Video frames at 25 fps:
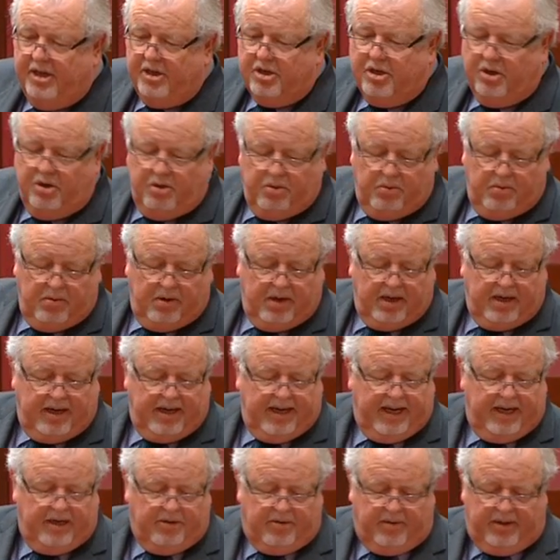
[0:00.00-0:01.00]
to
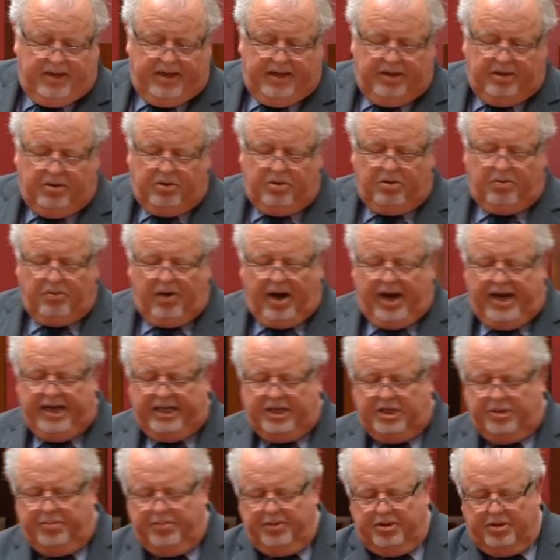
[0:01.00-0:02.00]
entering into
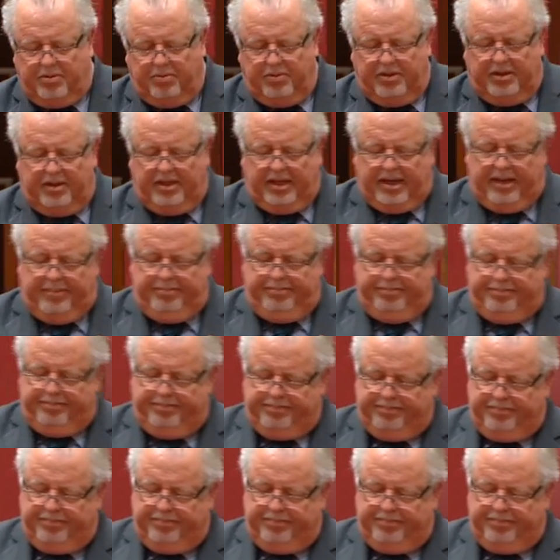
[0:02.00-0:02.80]
arrangements with them